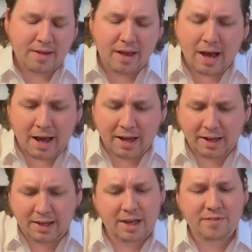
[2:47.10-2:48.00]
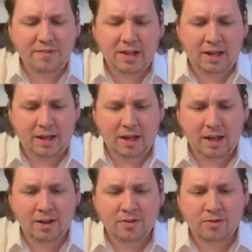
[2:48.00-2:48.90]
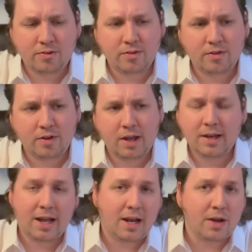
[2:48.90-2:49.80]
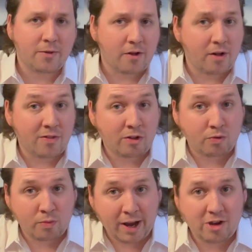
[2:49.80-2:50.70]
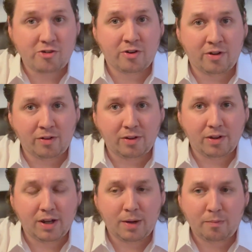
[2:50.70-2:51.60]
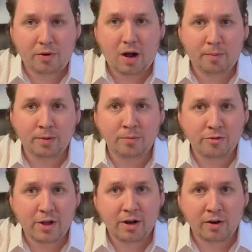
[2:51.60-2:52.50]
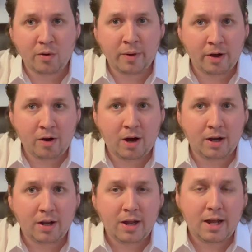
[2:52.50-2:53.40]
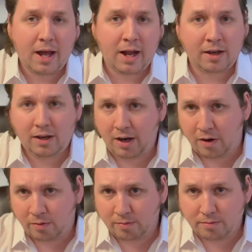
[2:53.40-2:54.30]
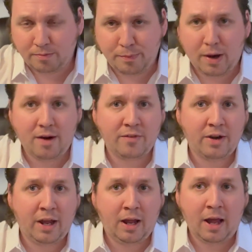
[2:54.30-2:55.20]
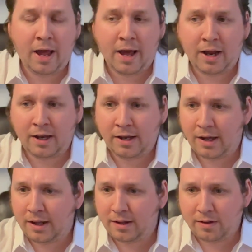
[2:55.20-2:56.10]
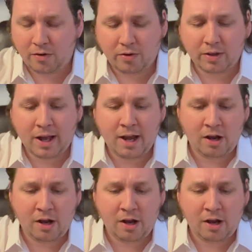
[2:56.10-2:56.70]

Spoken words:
Gifty is contending with all these racial problems that are going on, and poverty and the whole 9